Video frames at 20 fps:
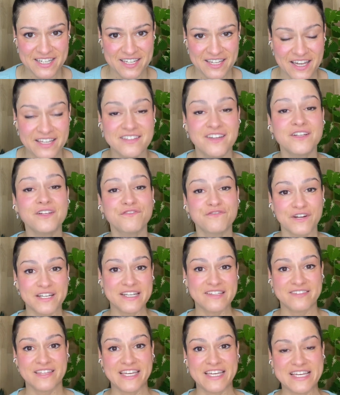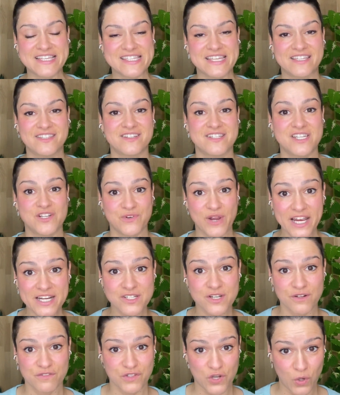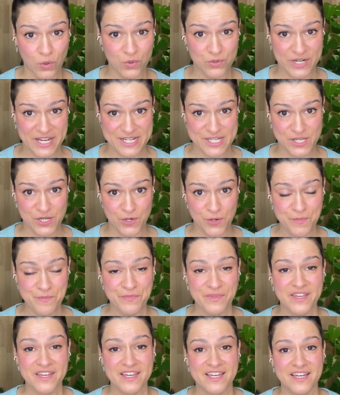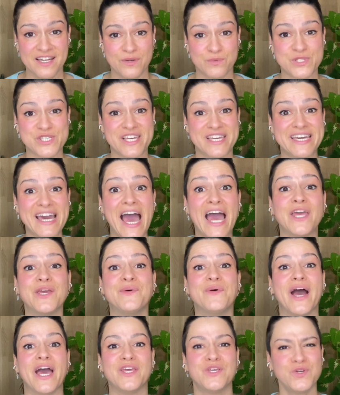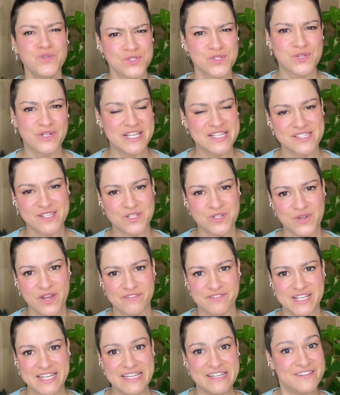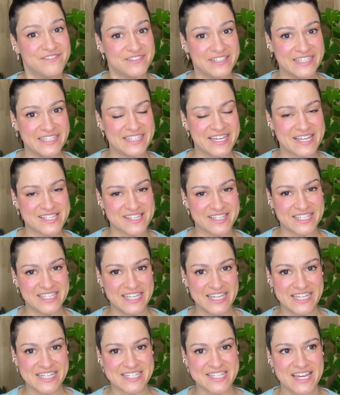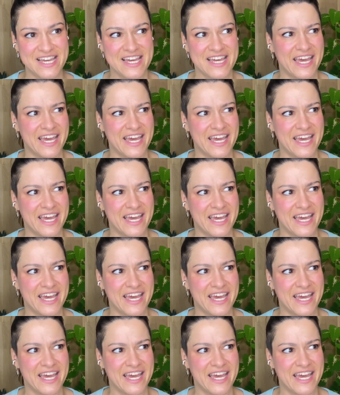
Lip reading: And the other funny thing is that the director of the whole radio was a guy who I used to listen to every evening as a kid,